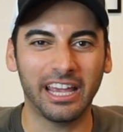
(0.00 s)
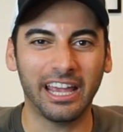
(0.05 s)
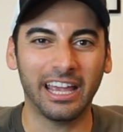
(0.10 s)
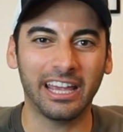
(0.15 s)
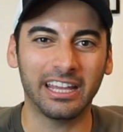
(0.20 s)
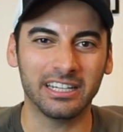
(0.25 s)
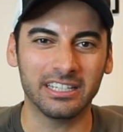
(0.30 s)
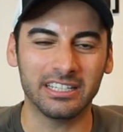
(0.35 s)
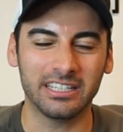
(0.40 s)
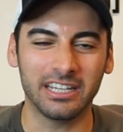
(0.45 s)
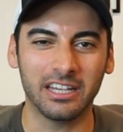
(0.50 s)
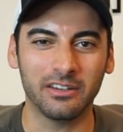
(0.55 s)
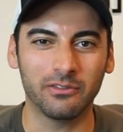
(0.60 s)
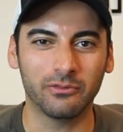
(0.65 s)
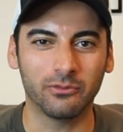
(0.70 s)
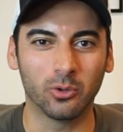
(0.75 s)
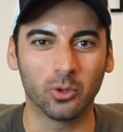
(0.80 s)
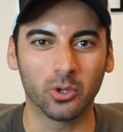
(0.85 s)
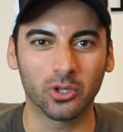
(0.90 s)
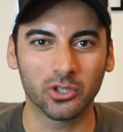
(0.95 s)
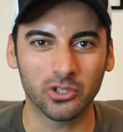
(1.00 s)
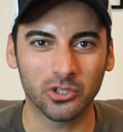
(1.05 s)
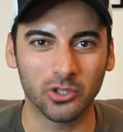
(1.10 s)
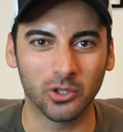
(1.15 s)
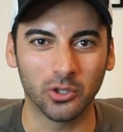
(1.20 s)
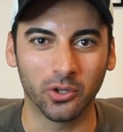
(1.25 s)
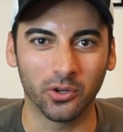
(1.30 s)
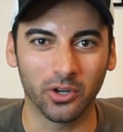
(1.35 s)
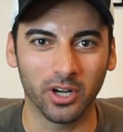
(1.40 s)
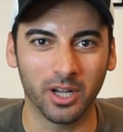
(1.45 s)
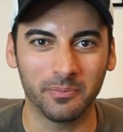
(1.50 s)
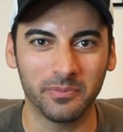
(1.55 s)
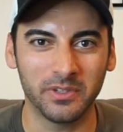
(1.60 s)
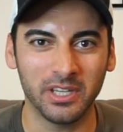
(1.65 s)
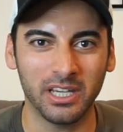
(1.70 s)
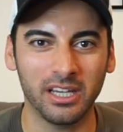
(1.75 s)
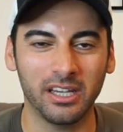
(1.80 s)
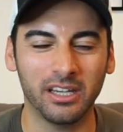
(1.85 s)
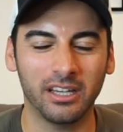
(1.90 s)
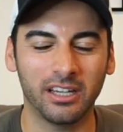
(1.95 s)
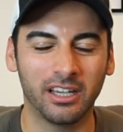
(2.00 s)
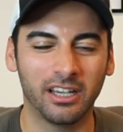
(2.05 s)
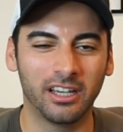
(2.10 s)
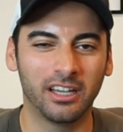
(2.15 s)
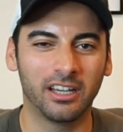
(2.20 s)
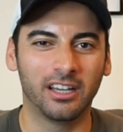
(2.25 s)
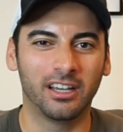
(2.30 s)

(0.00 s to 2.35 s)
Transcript: and day four solar update.